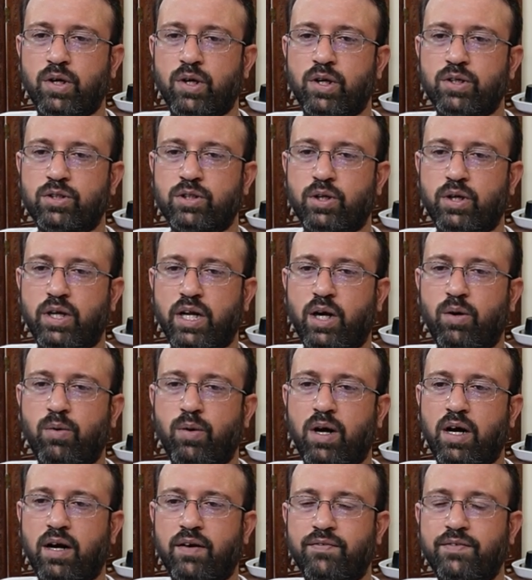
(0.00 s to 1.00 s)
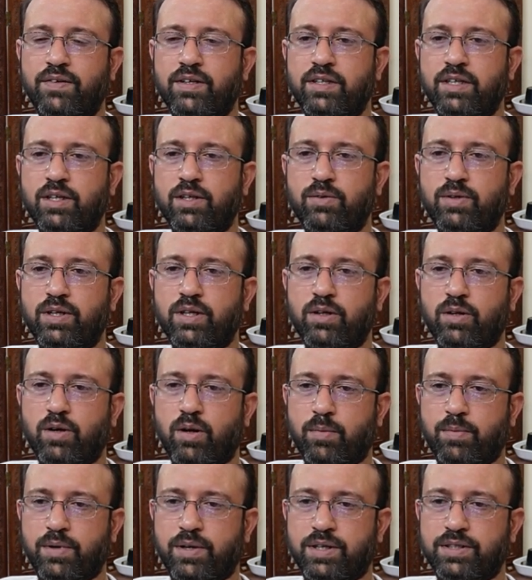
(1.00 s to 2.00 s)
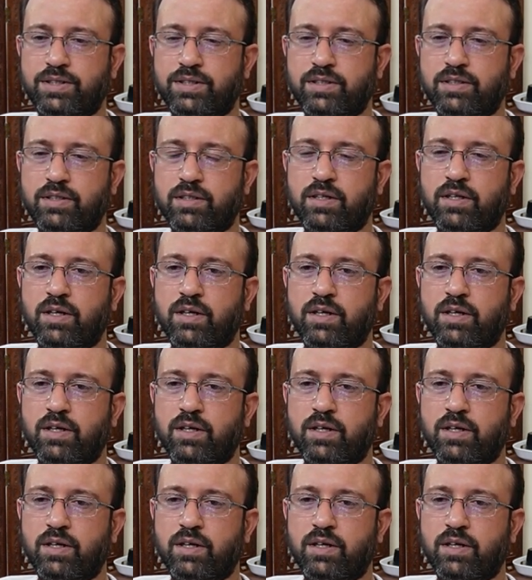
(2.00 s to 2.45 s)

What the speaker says: So now after the union operation,